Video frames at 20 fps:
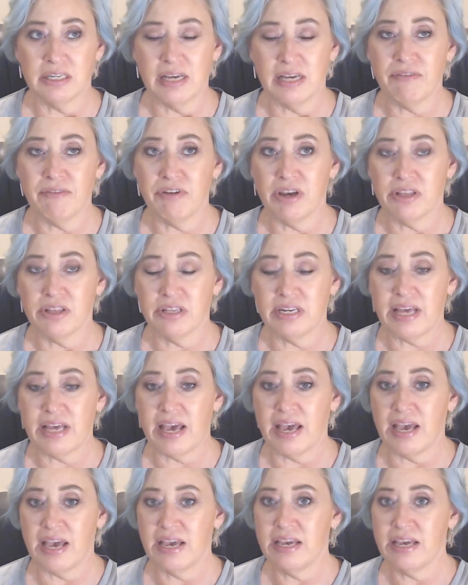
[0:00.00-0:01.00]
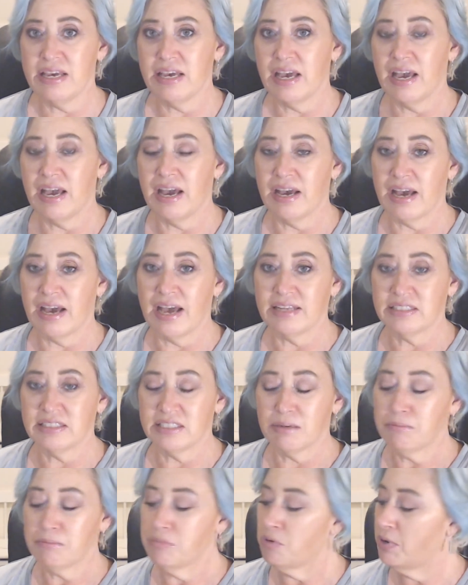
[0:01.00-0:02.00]
every other day at, at
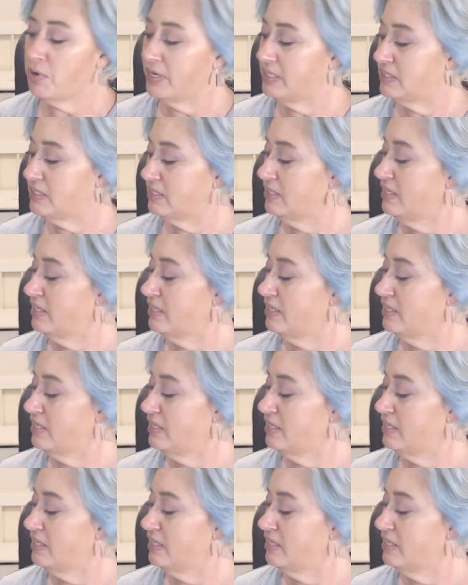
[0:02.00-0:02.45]
some point.